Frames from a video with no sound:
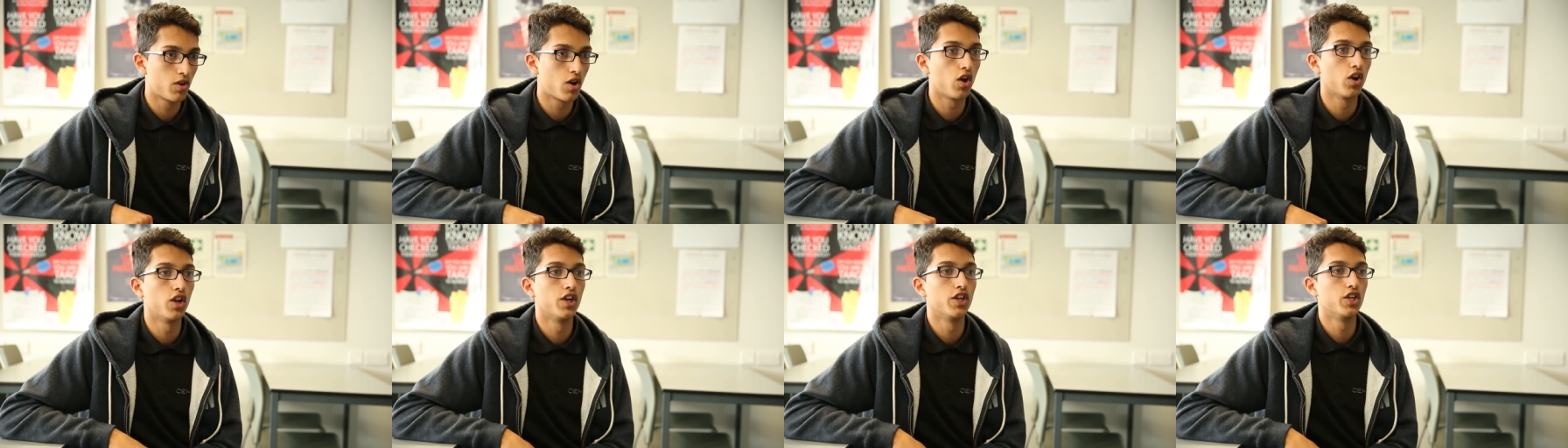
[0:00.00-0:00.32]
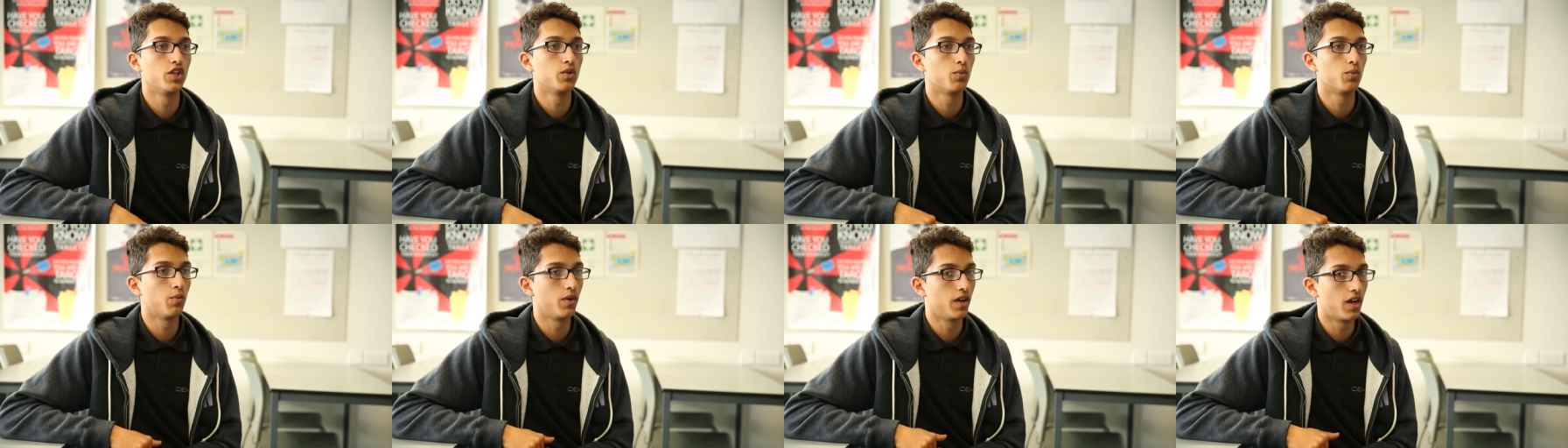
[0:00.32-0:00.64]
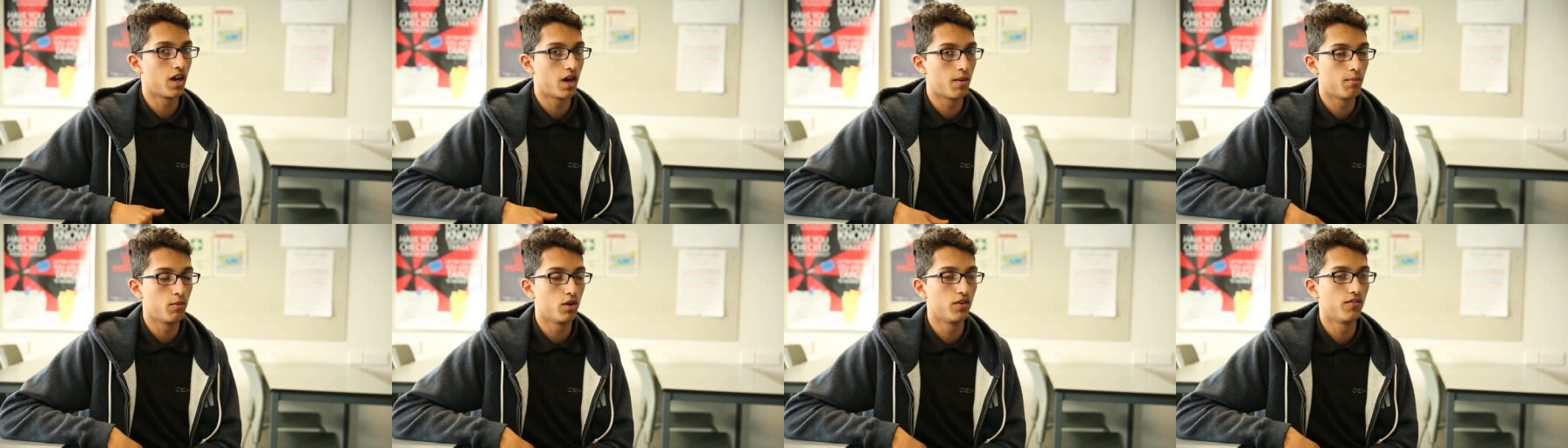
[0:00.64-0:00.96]
college we
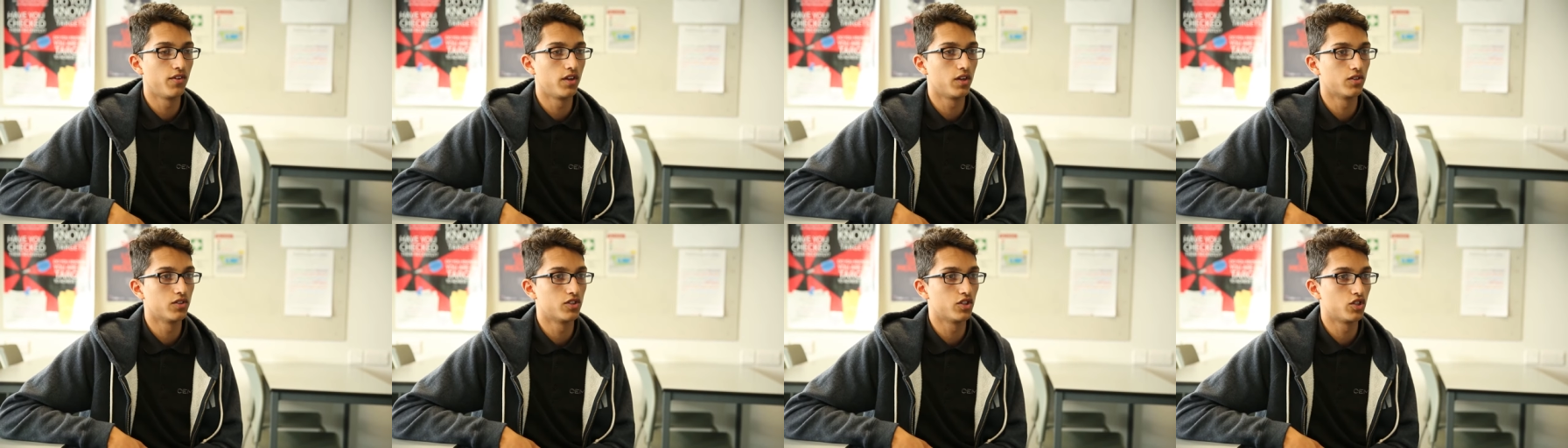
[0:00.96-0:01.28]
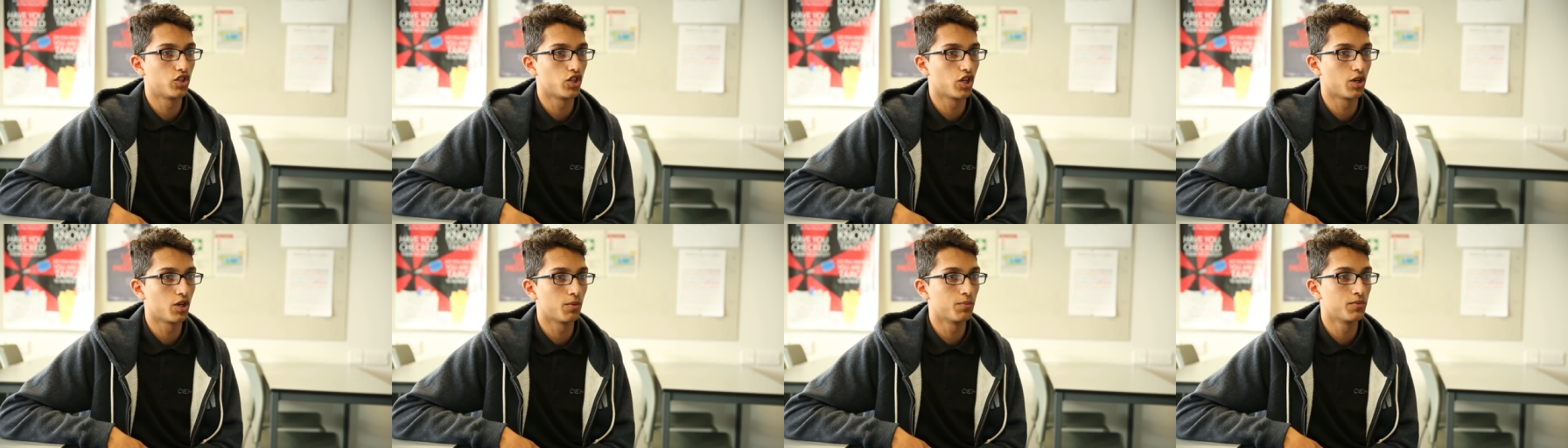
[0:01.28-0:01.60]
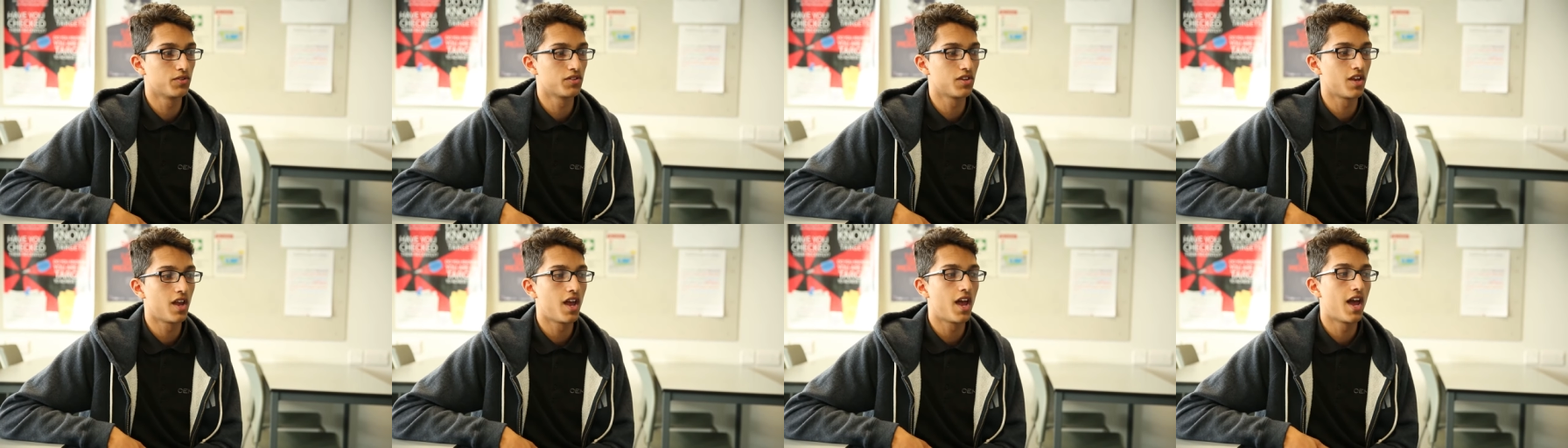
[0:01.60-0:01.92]
are moving on to
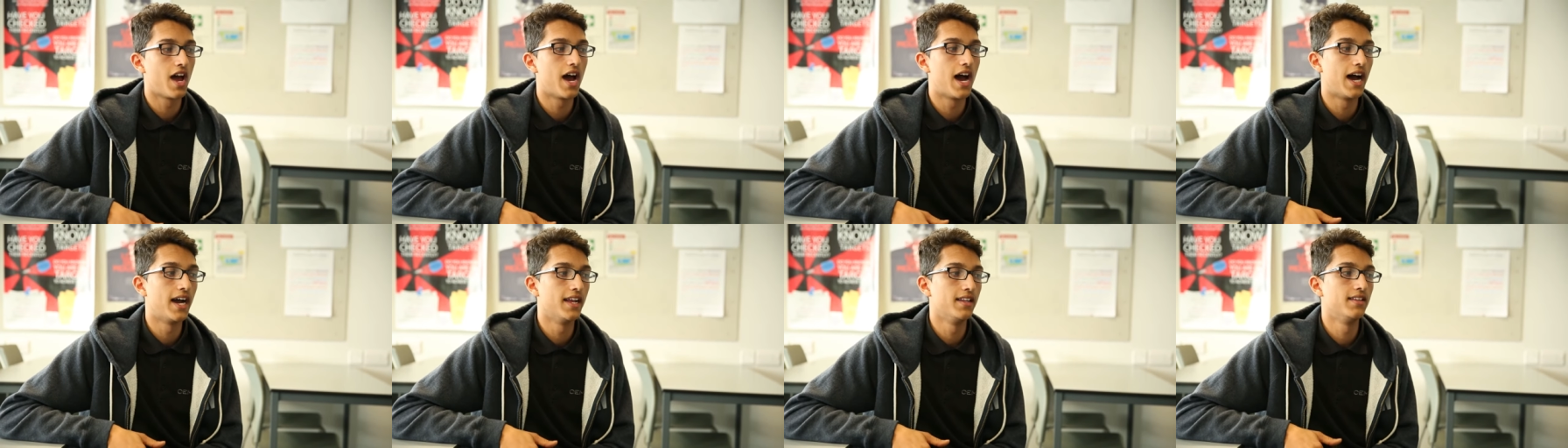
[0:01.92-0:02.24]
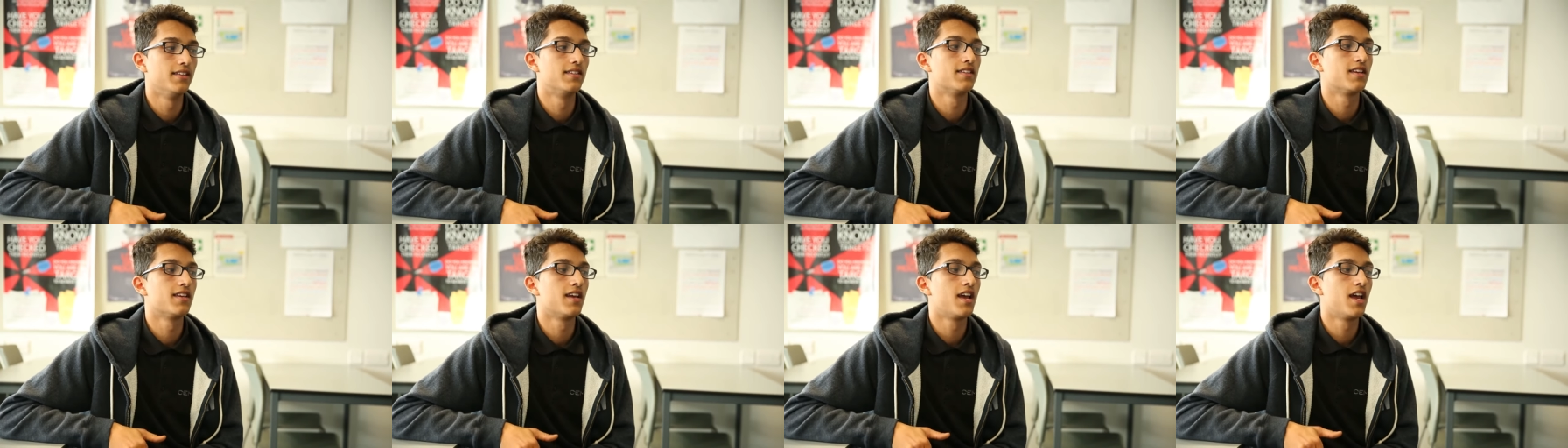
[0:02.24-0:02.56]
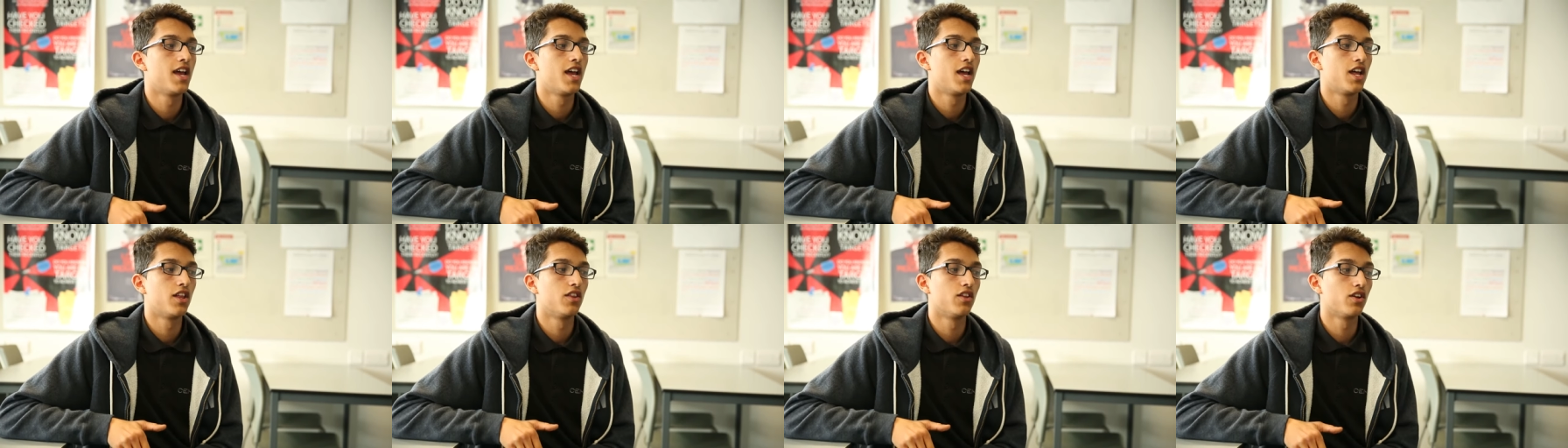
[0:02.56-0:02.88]
jobs and
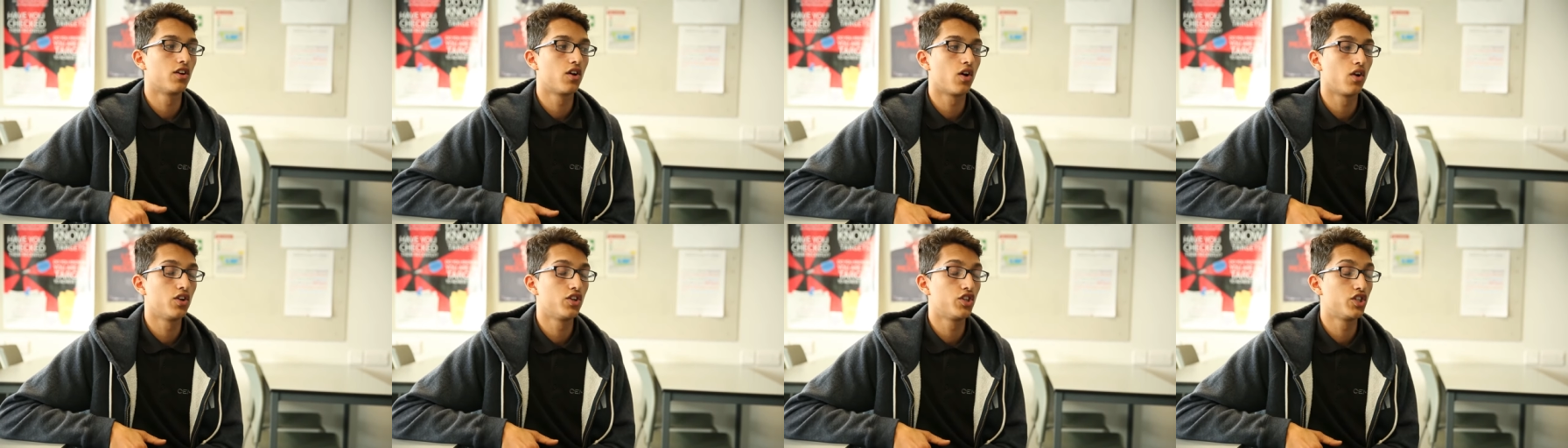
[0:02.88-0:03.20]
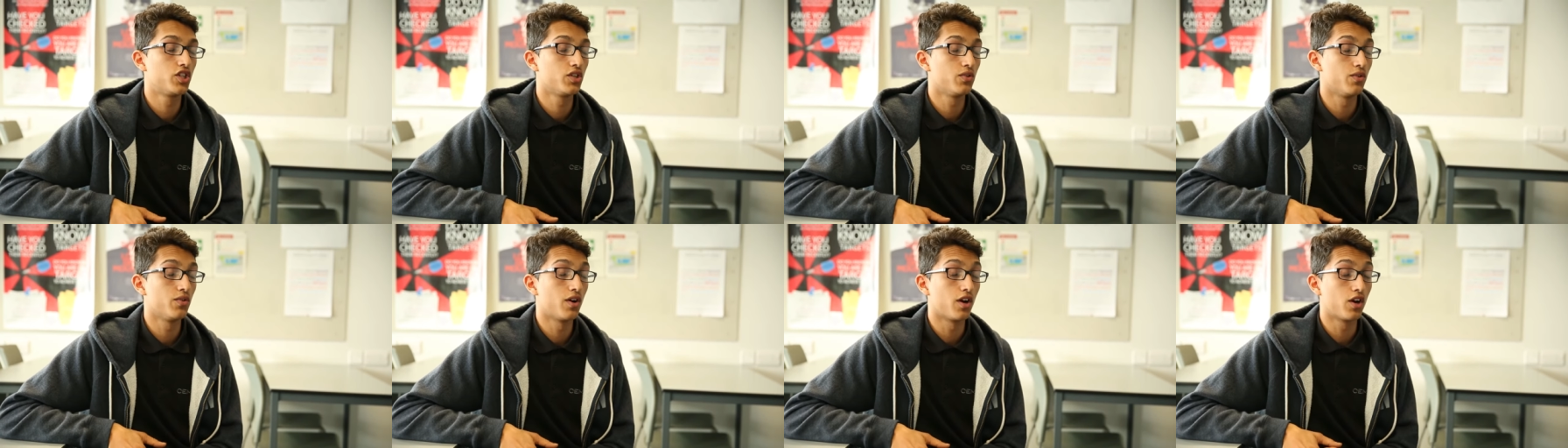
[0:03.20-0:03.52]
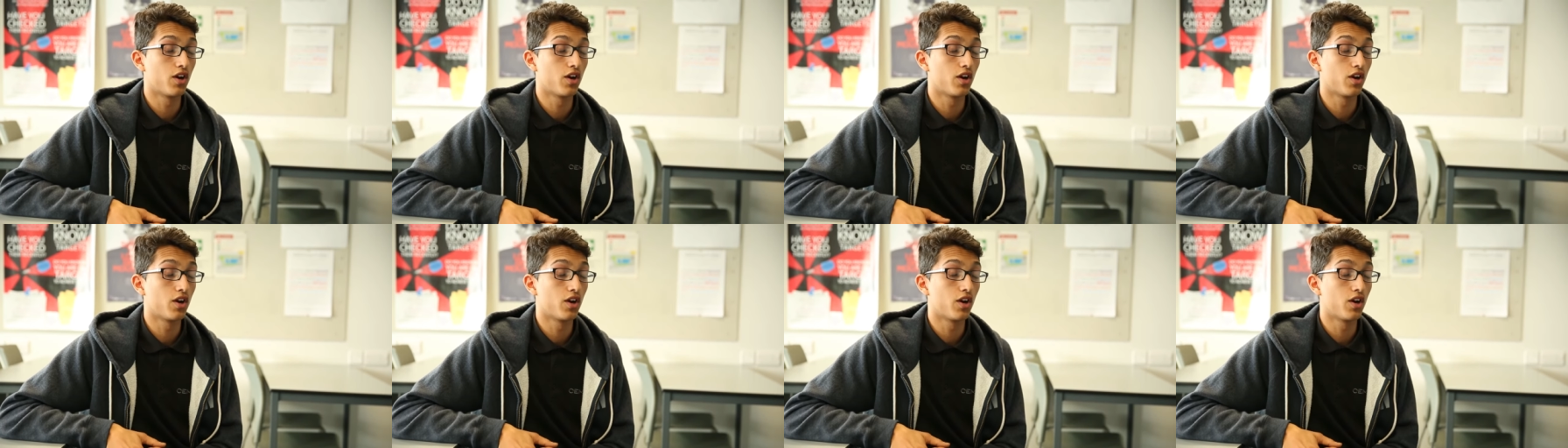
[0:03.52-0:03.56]
the college do